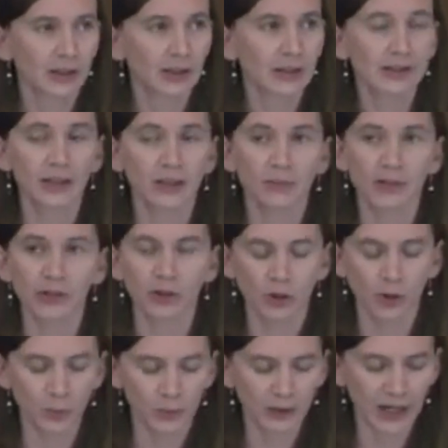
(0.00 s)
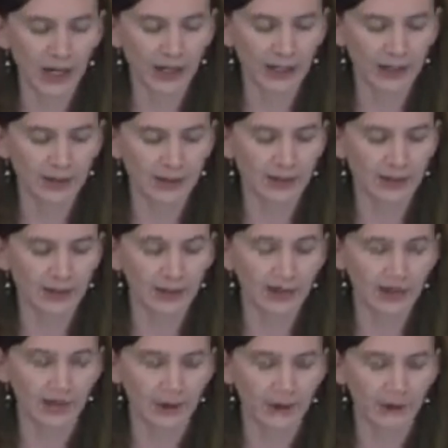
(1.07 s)
seem so blind to the
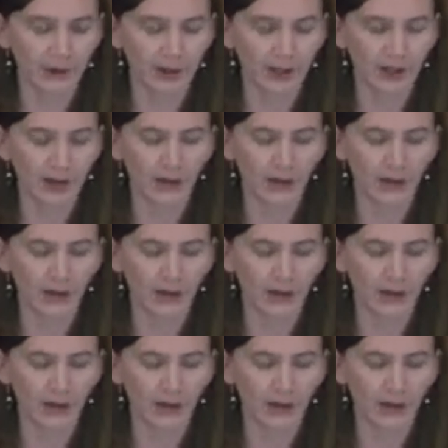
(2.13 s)
suffering